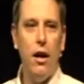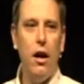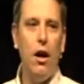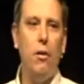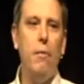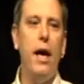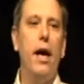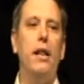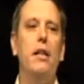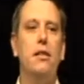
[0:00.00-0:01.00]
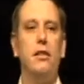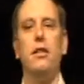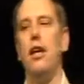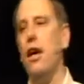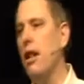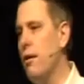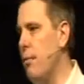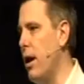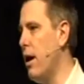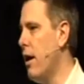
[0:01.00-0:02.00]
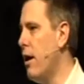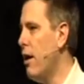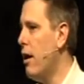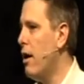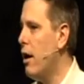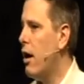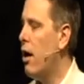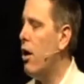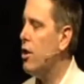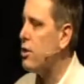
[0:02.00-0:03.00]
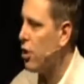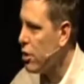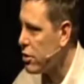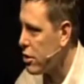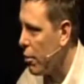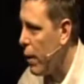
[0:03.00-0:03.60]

Oh man, this is killing me. Oh, this hurts so